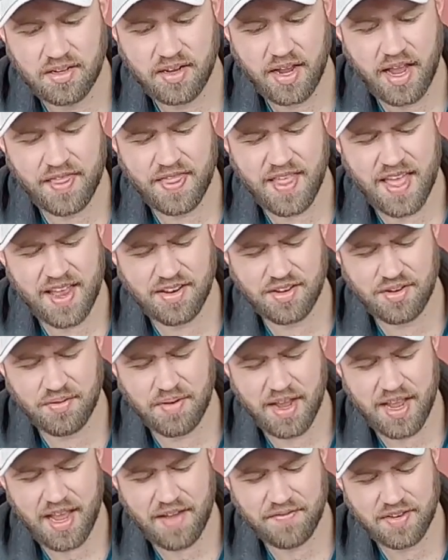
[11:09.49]
And then do
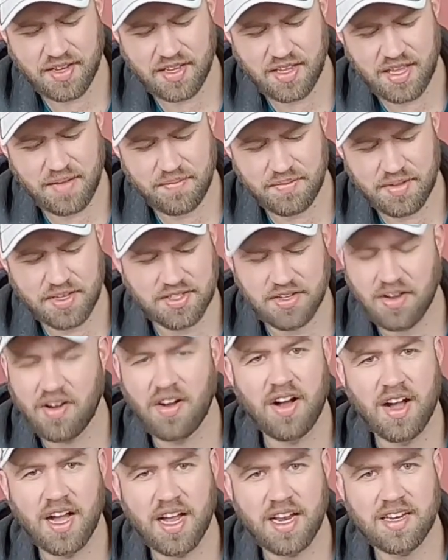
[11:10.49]
I have to keep this
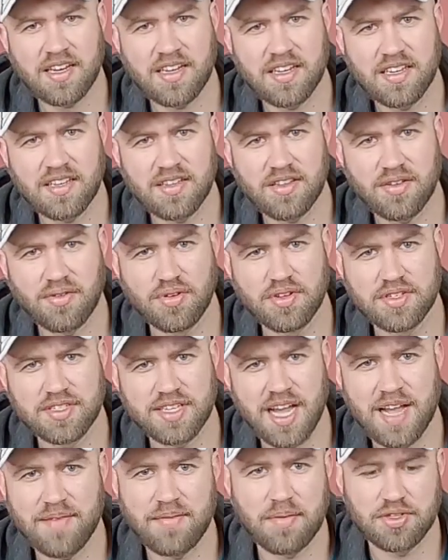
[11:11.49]
on the whole time?